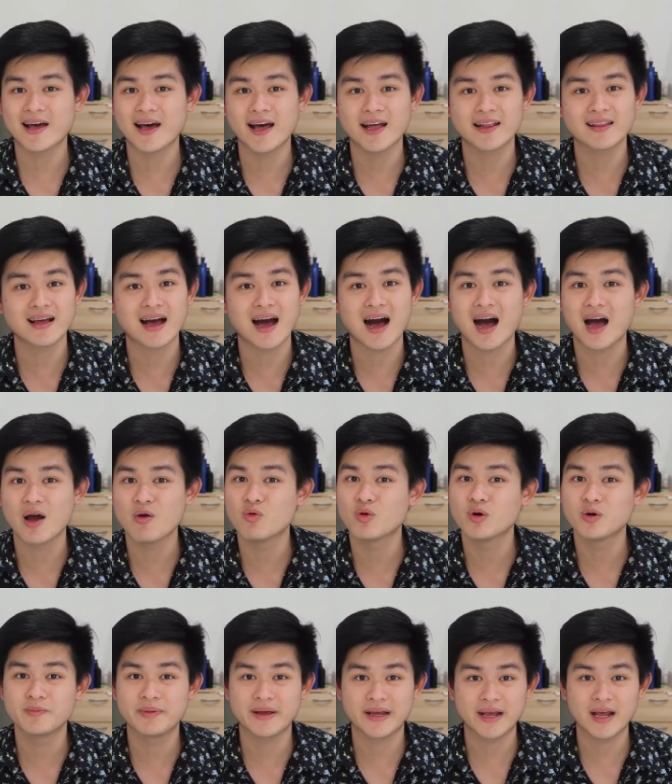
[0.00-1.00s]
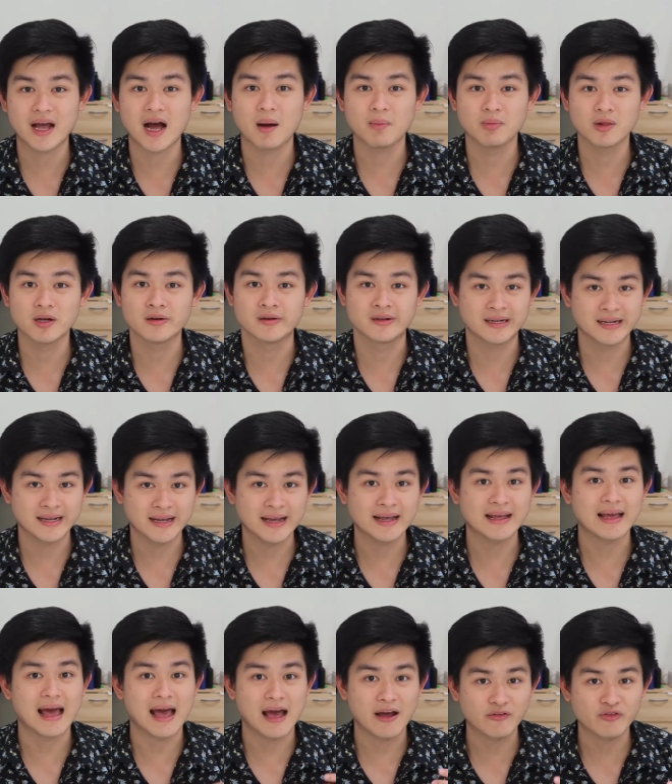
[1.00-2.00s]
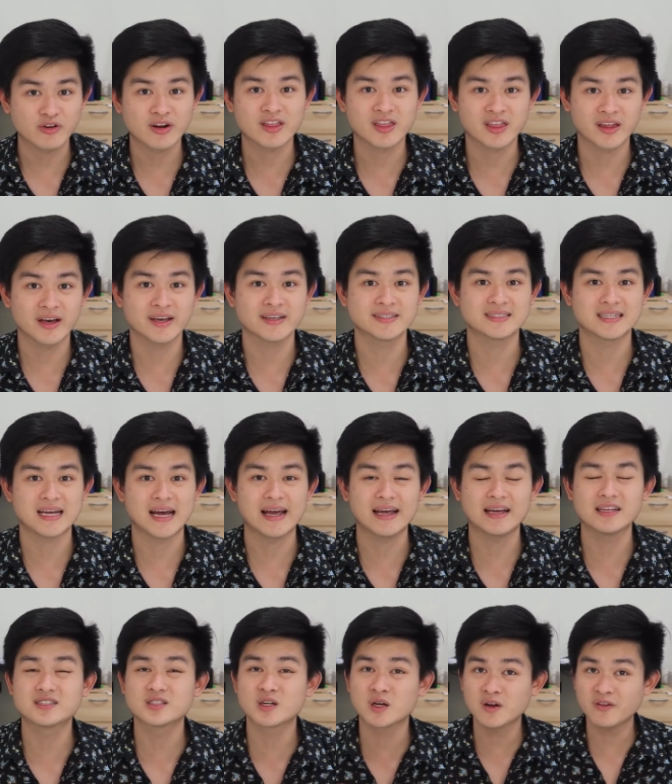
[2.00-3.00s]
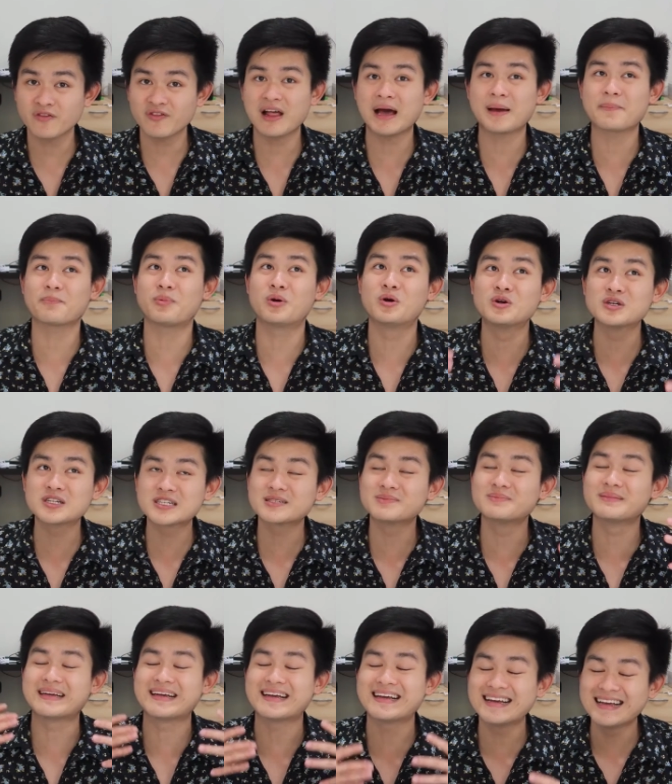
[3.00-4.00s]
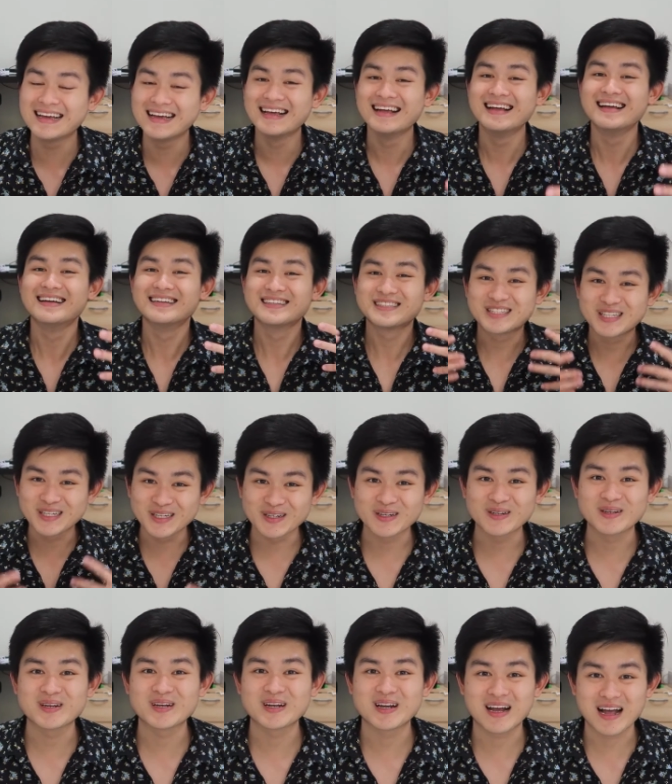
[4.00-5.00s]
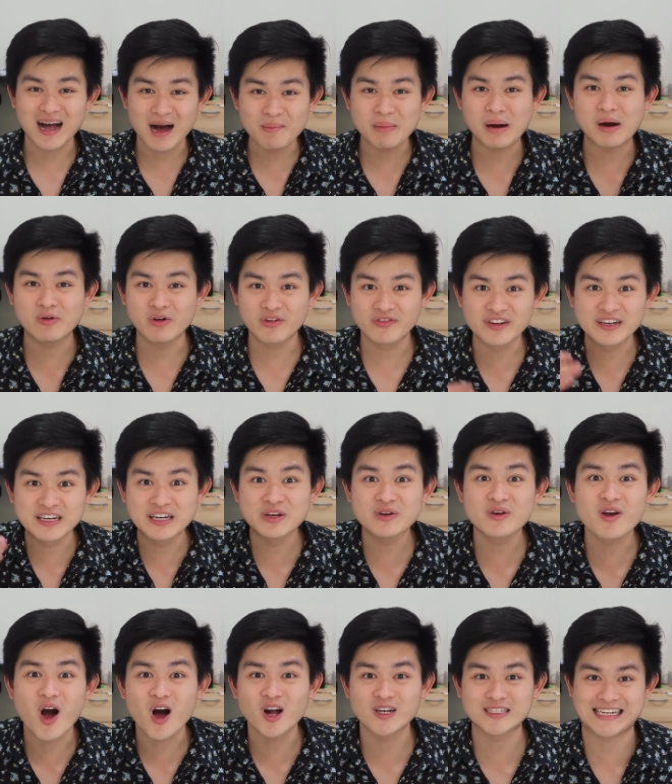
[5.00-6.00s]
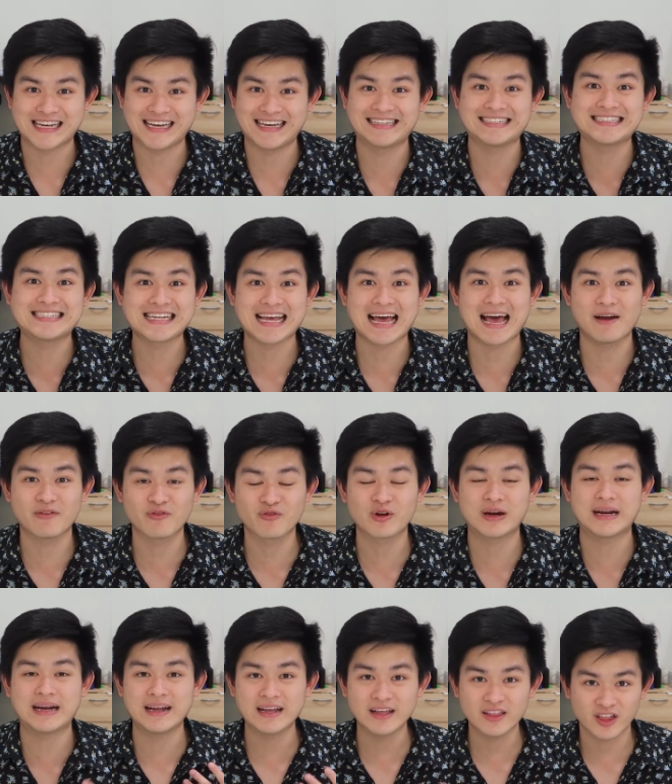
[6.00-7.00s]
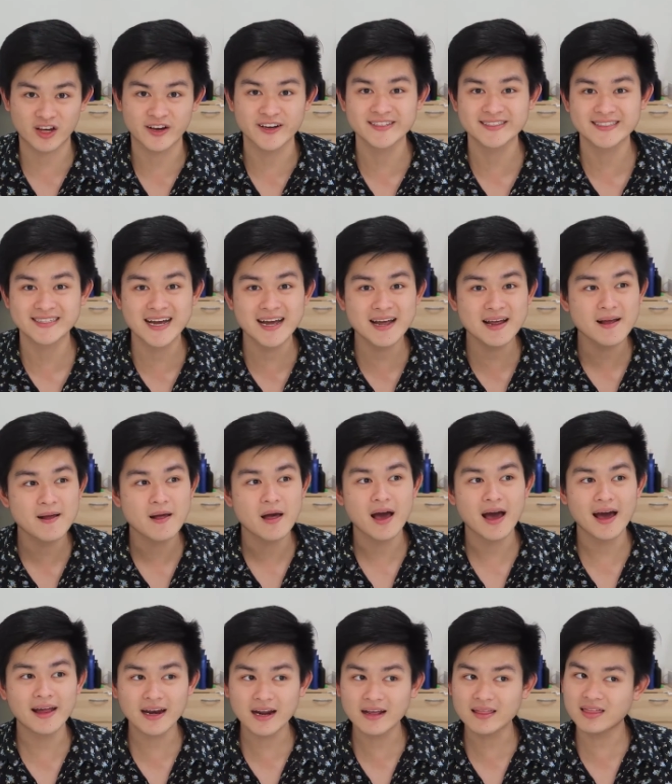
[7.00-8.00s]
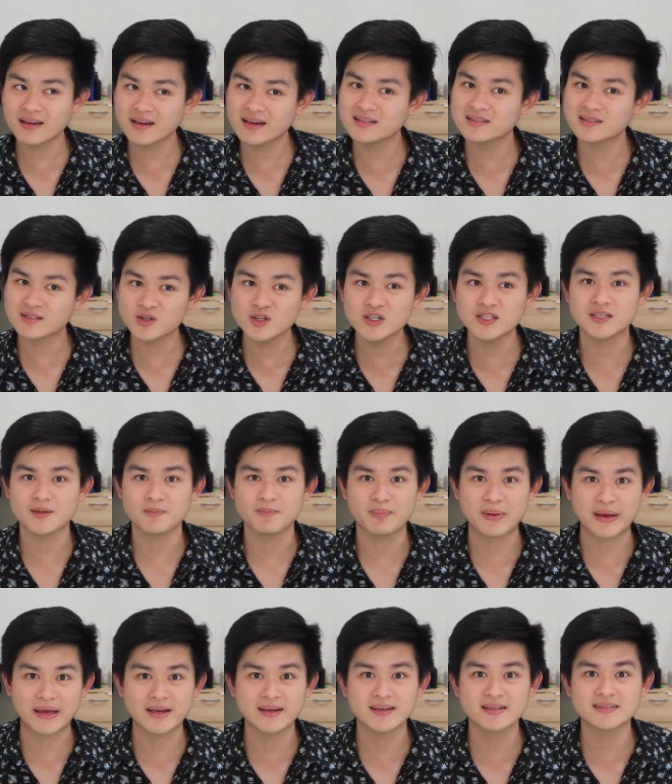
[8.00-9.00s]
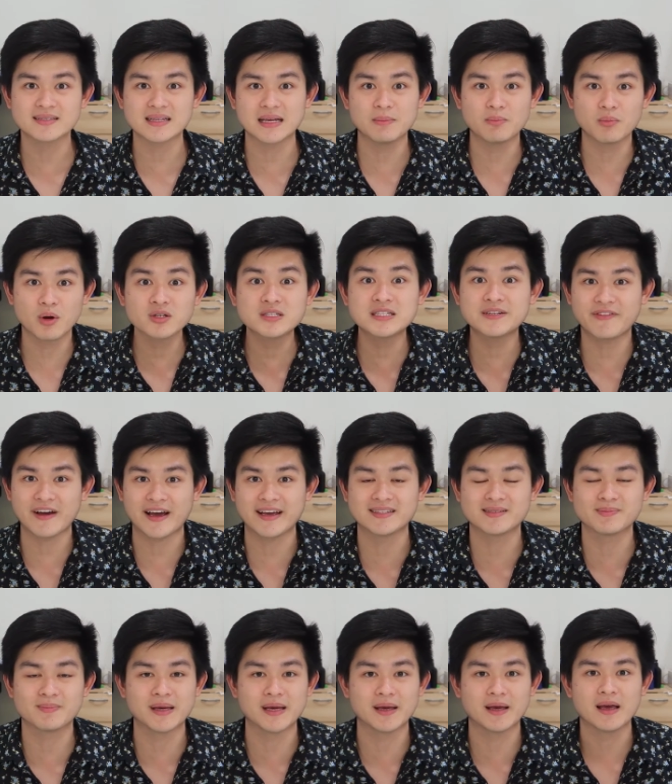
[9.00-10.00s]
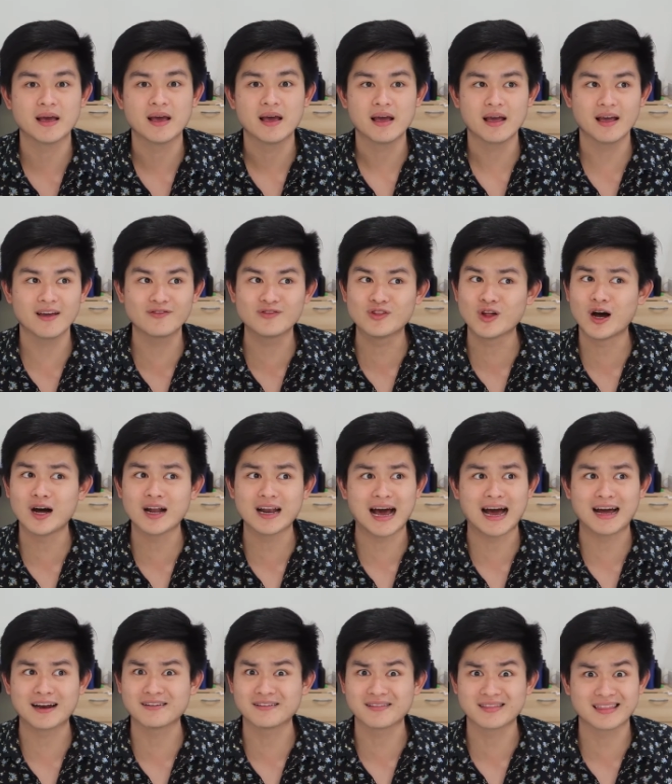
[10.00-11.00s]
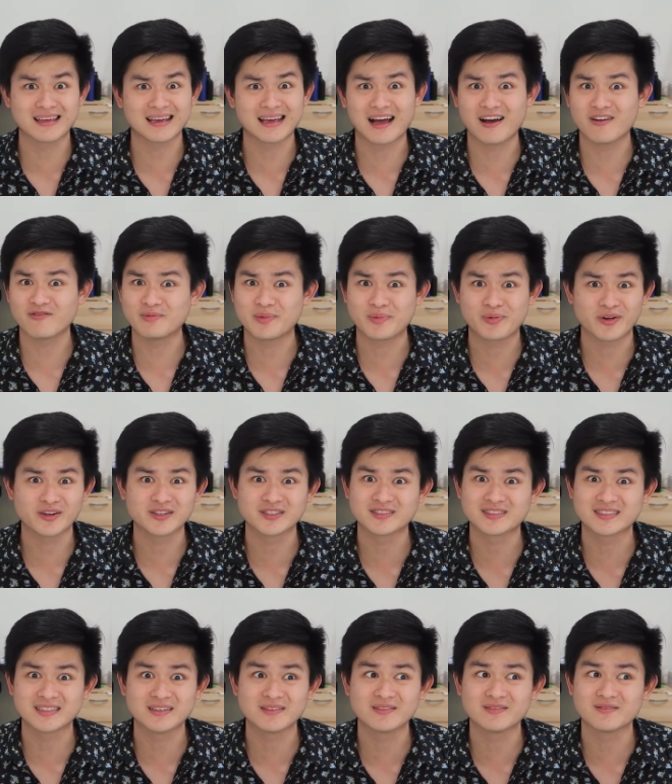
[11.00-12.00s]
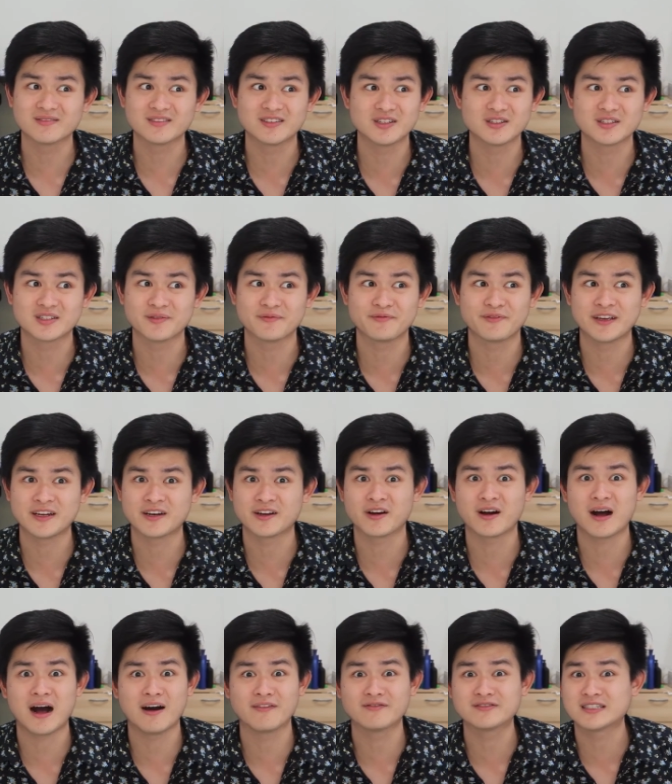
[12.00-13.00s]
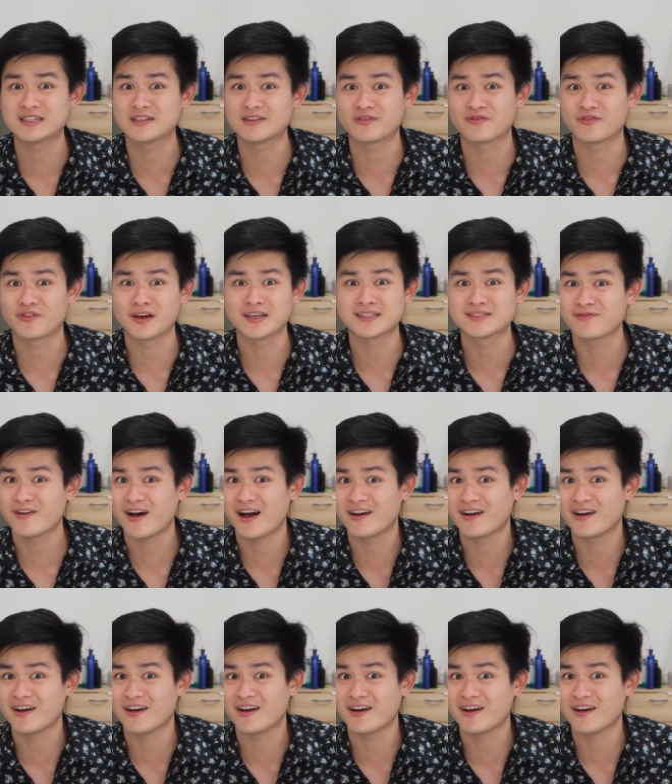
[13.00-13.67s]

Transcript: that, I will be uploading every Thursday. It sort of like pushed me to come out with a new content every Thursday. And I think it's good because it motivates me. If not, I don't think I would be producing YouTube video after the first